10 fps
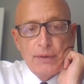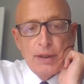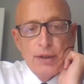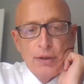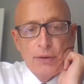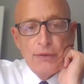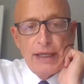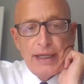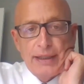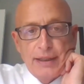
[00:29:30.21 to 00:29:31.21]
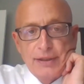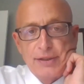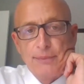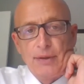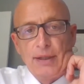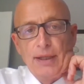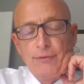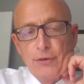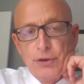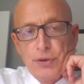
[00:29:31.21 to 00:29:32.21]
you know, that is something
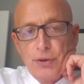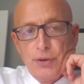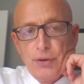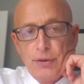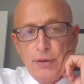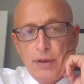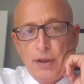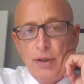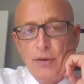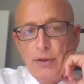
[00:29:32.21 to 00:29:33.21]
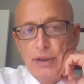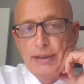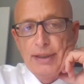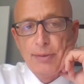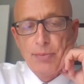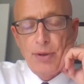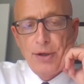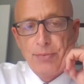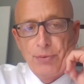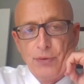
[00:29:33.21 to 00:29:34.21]
that for sure, you know, you need to get
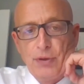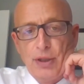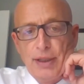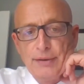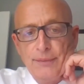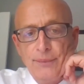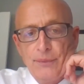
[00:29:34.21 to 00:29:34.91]
prior approval on.